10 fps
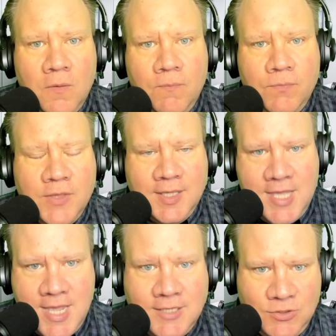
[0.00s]
the
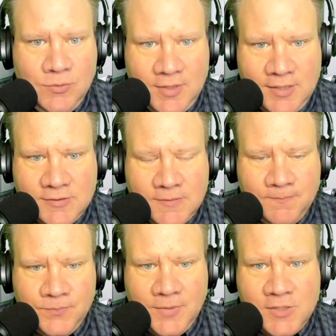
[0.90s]
key to this
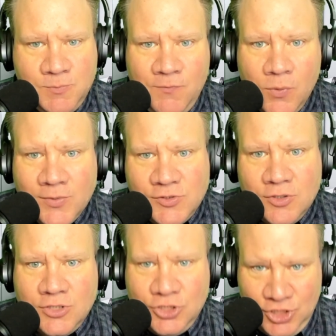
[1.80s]
is before we
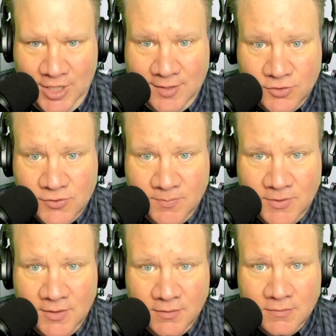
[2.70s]
start to change
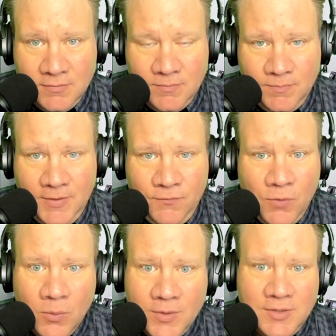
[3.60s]
something,
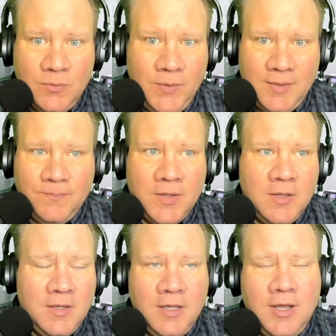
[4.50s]
before
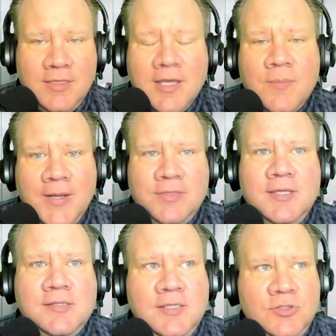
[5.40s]
I think about
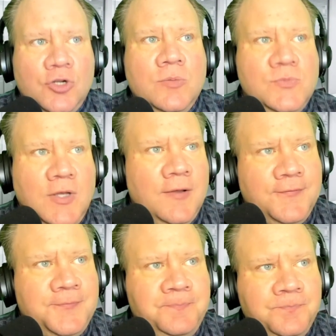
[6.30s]
this in terms
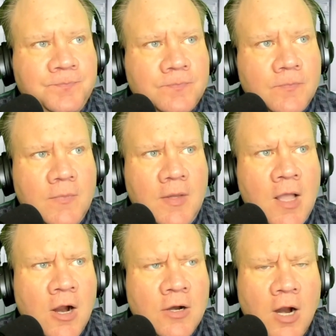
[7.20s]
of
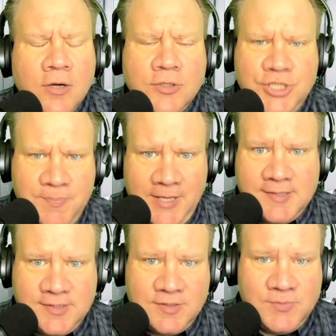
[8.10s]
our GPS
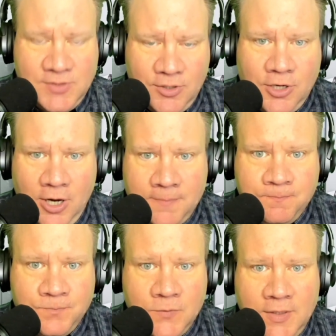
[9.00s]
systems in our car,
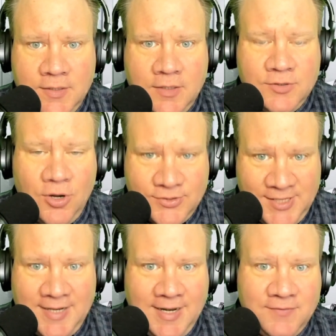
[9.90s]
right? Our
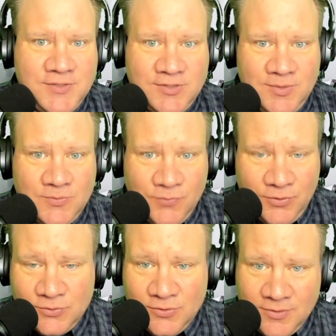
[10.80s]
sat nav systems for
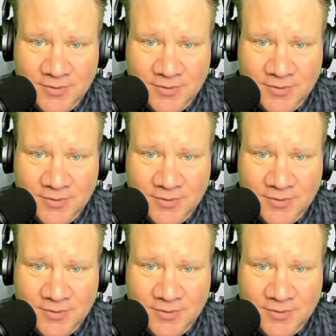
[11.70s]
those